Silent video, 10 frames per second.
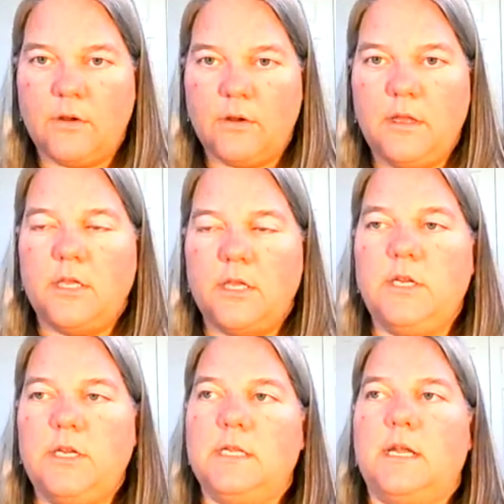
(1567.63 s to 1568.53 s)
You need to
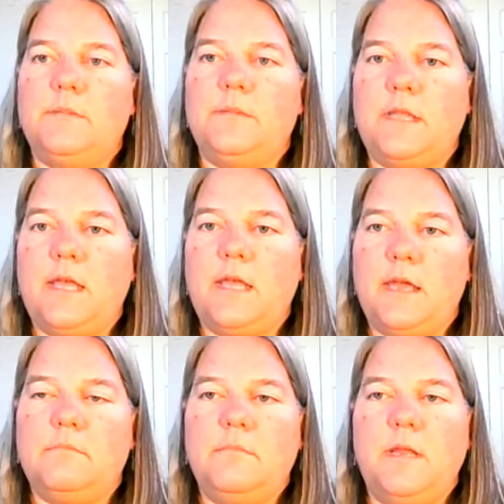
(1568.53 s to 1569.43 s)
come to that
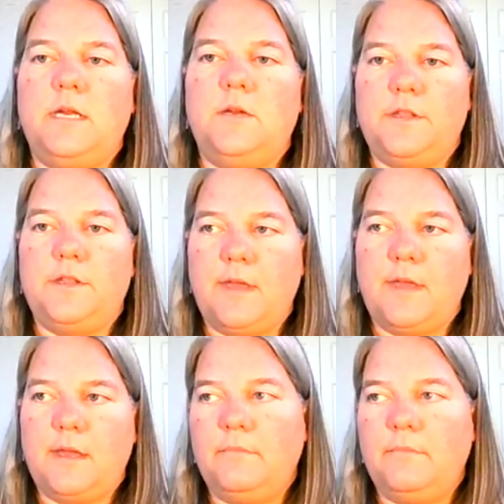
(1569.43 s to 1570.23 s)
meeting with them